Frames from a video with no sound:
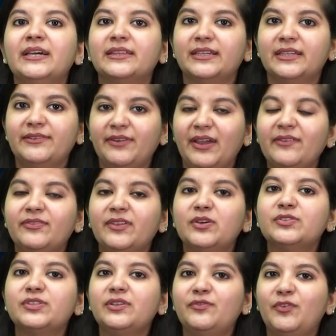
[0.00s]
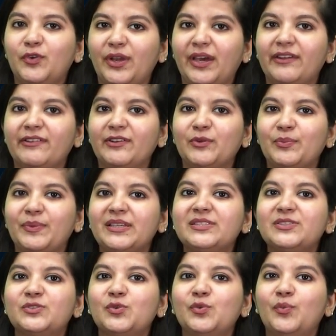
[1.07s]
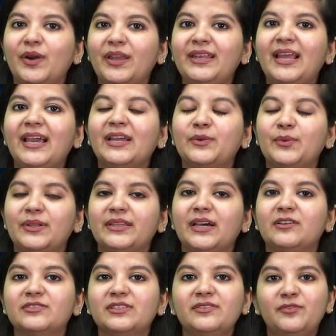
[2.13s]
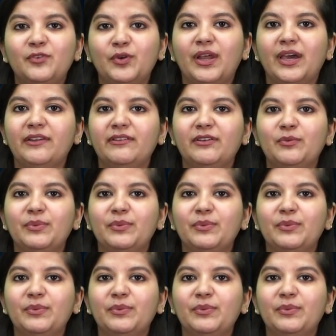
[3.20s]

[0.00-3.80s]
35,400 rupees to 1,12,400